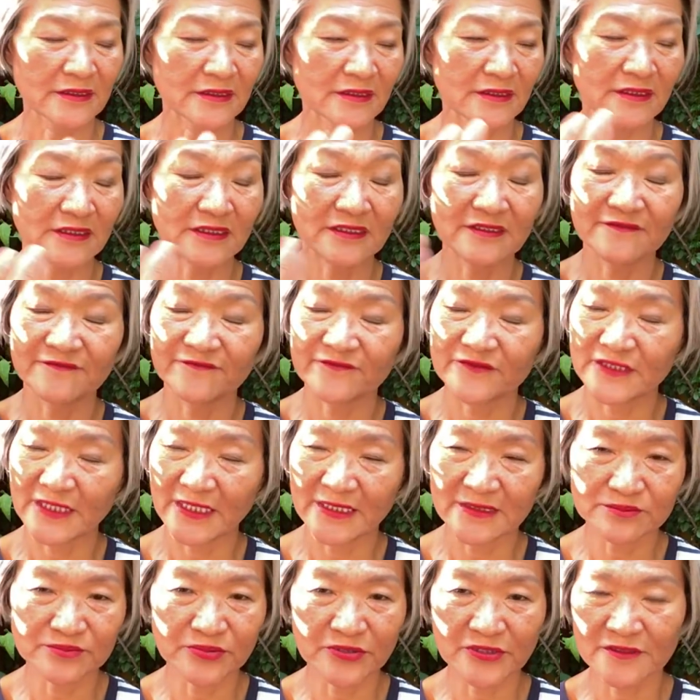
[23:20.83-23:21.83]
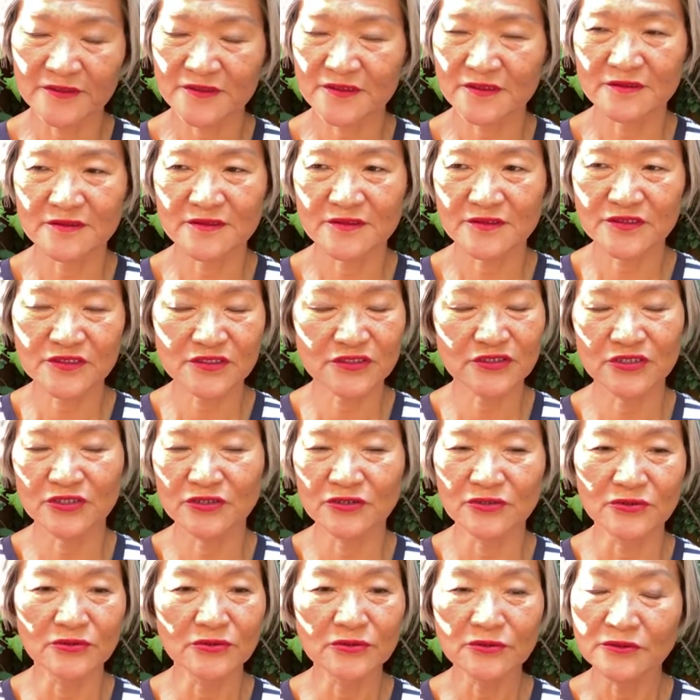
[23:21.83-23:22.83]
if that person
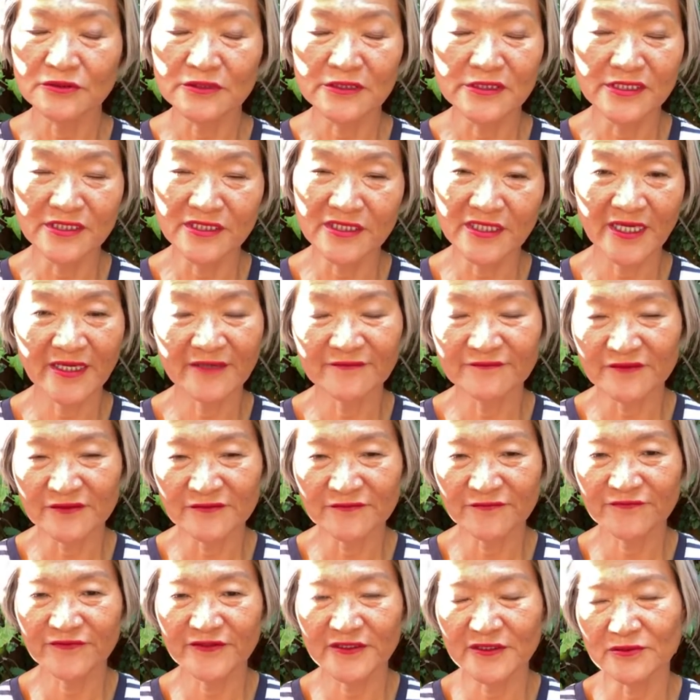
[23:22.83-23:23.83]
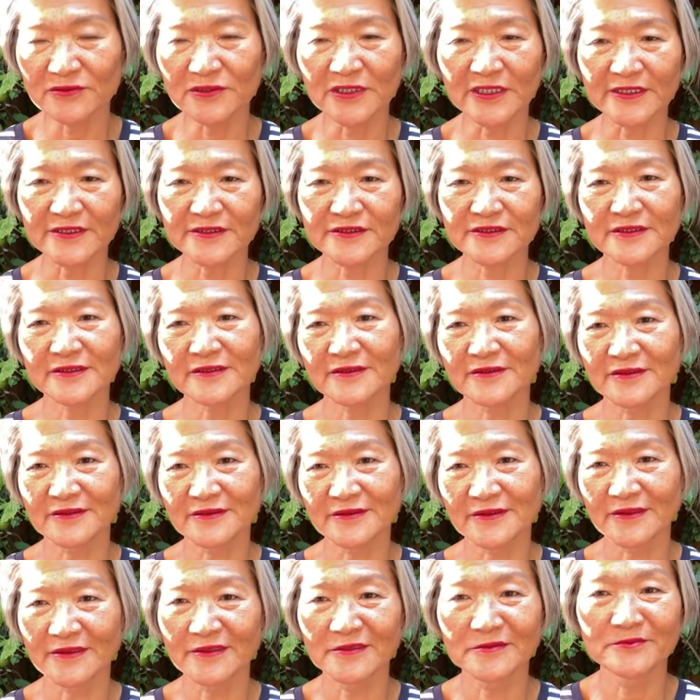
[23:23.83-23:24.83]
still never feel it,
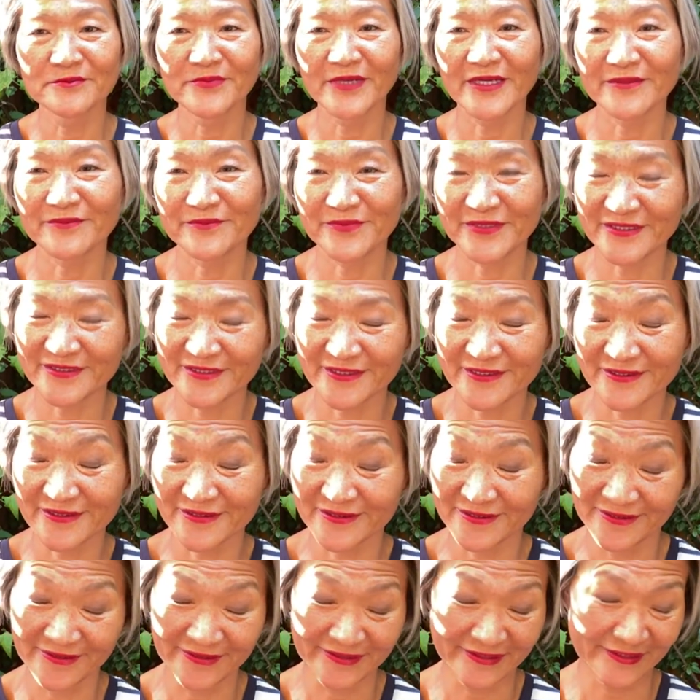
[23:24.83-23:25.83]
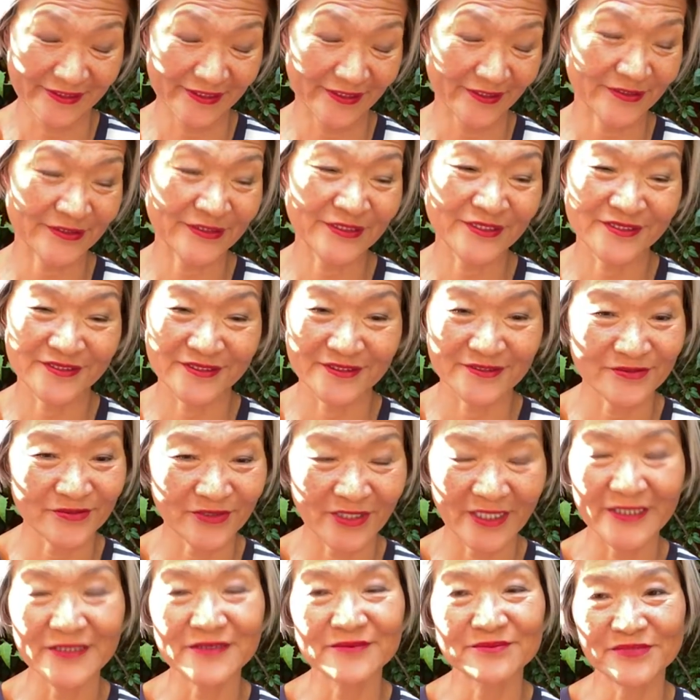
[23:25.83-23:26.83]
maybe not the
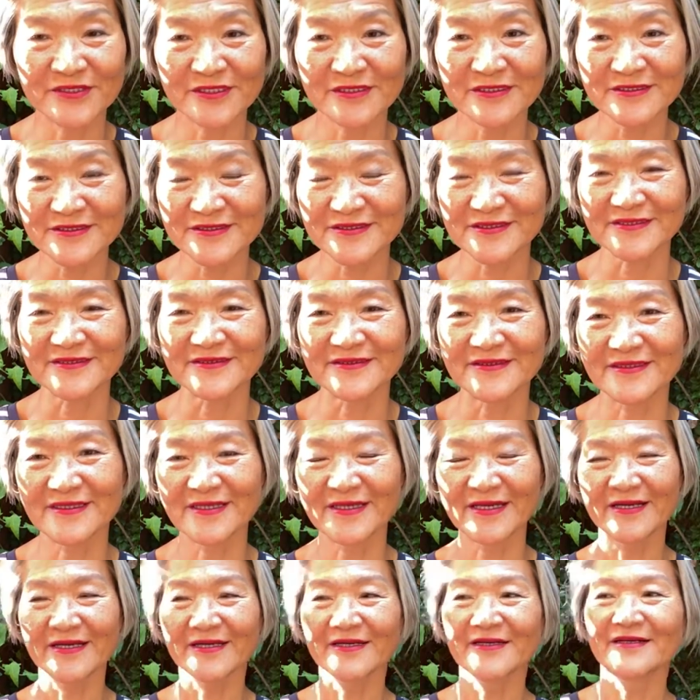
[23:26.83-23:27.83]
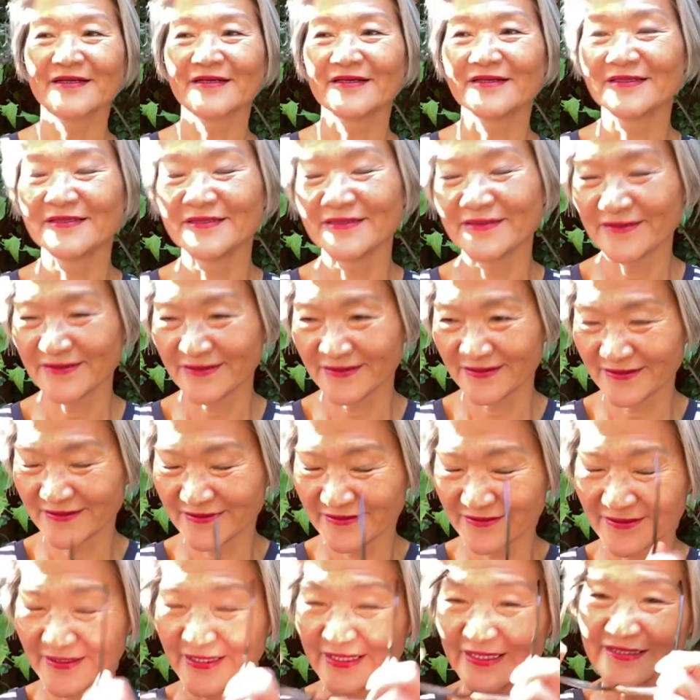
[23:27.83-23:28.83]
right person,
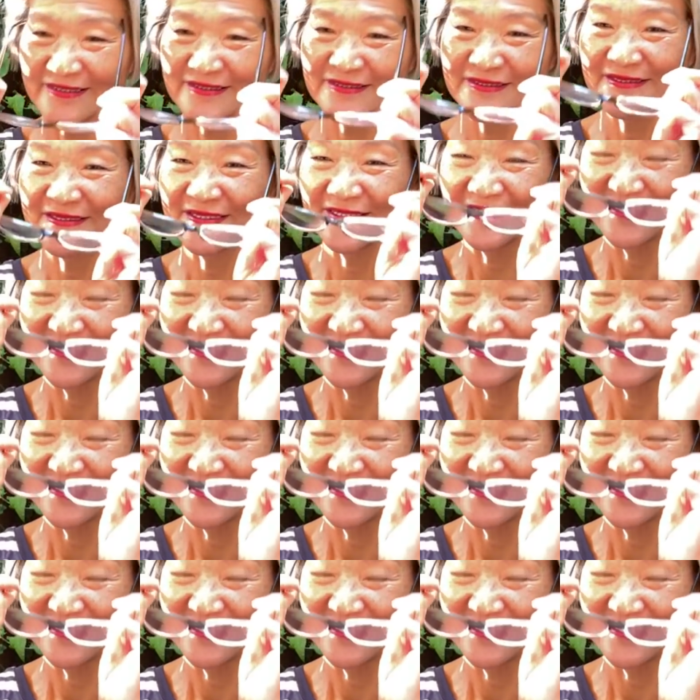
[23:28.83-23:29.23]
right?